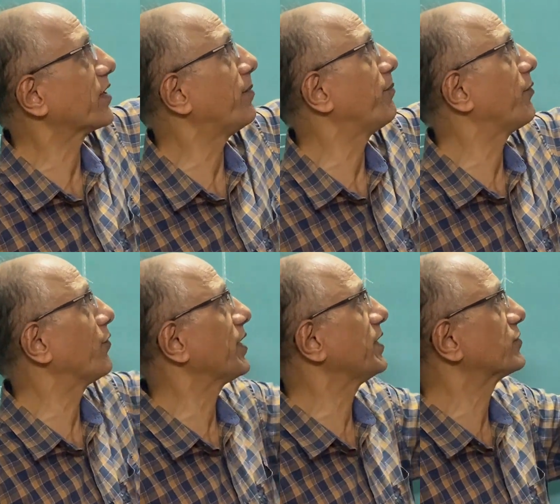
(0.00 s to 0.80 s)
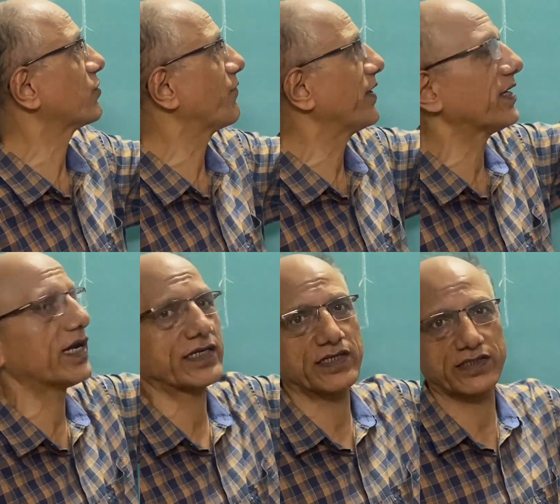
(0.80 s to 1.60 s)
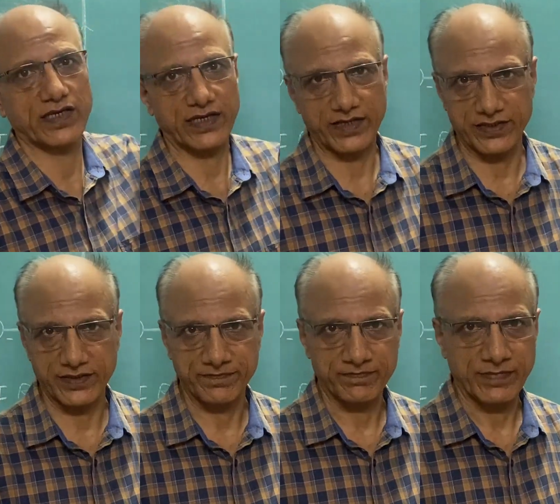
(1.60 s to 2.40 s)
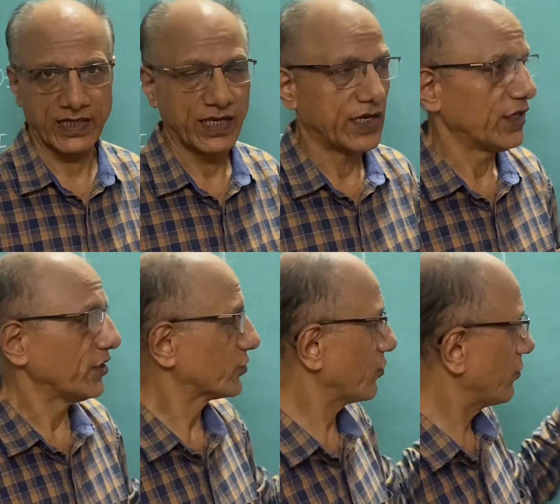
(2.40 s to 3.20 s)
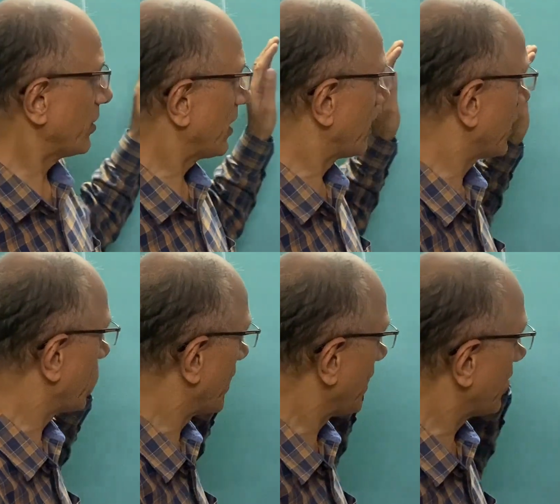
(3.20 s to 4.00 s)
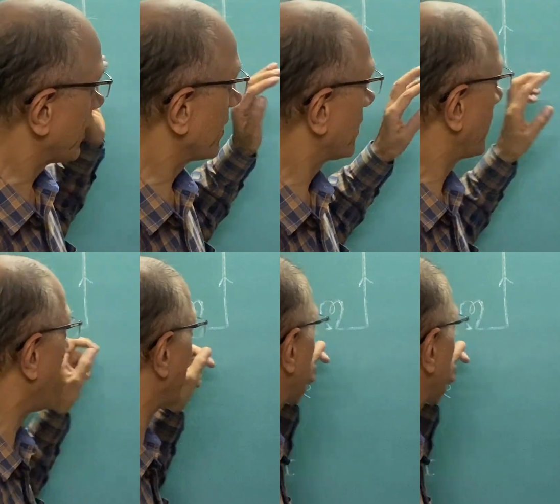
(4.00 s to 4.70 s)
components of an electric circuit. So as